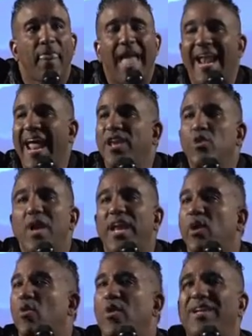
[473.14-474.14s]
And I knew that
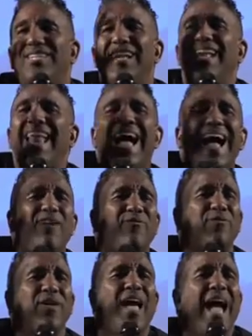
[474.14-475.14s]
they were going to
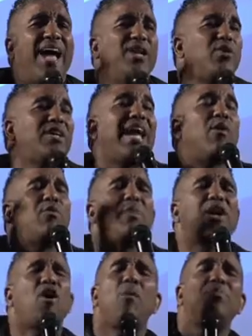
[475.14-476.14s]
laugh. I knew that I would
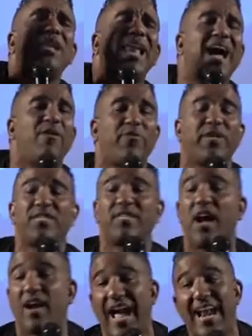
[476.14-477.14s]
become the laughing
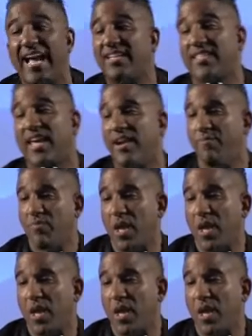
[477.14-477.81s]
stock. And I said,